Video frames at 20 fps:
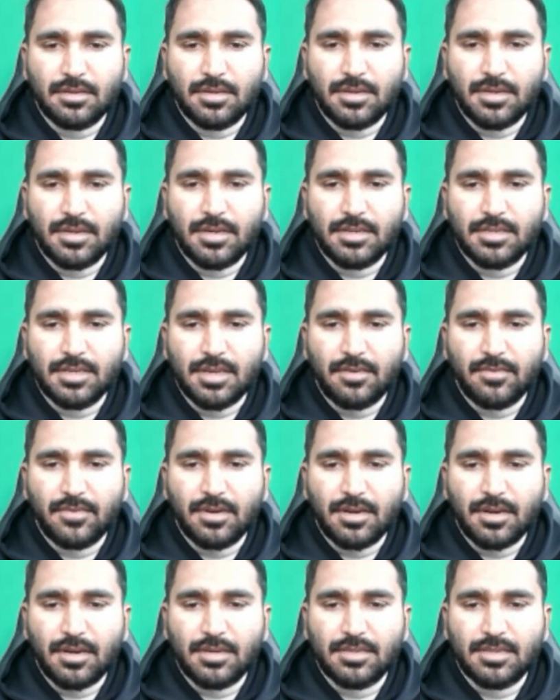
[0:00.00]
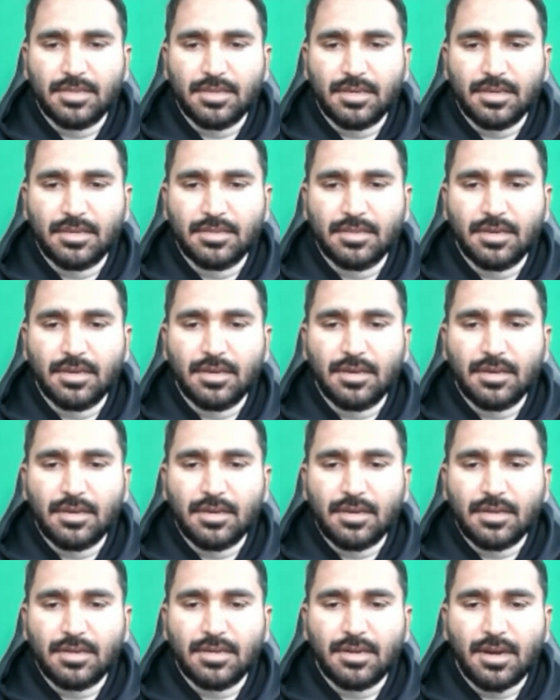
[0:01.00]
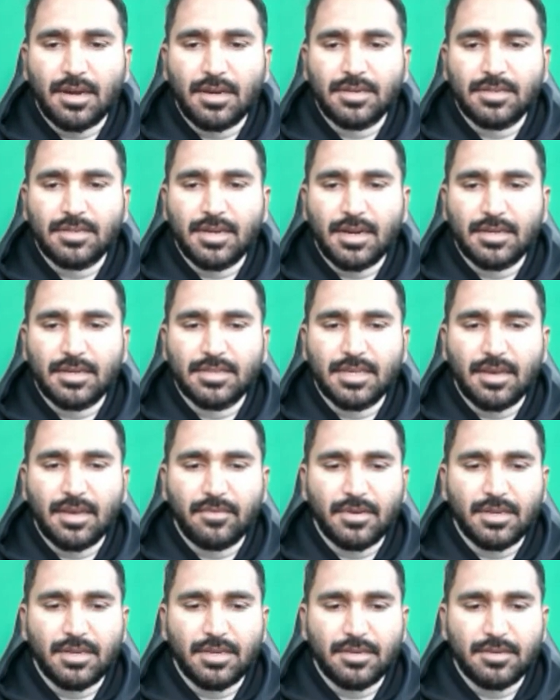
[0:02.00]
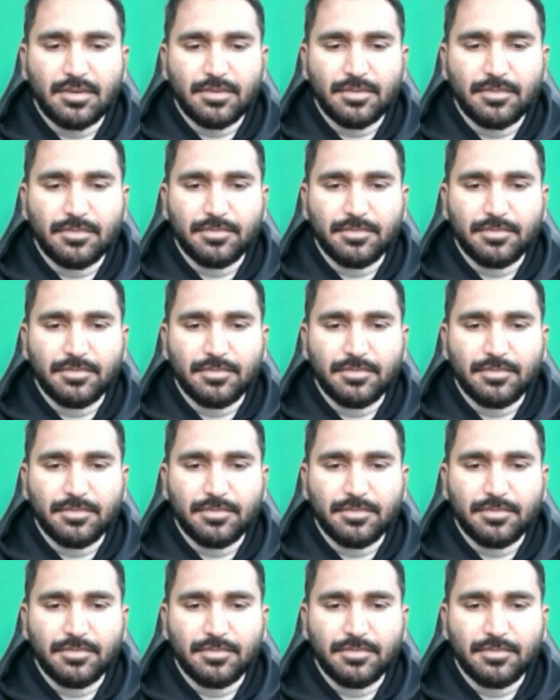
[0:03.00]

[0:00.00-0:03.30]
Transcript: 8796 9 10 7 8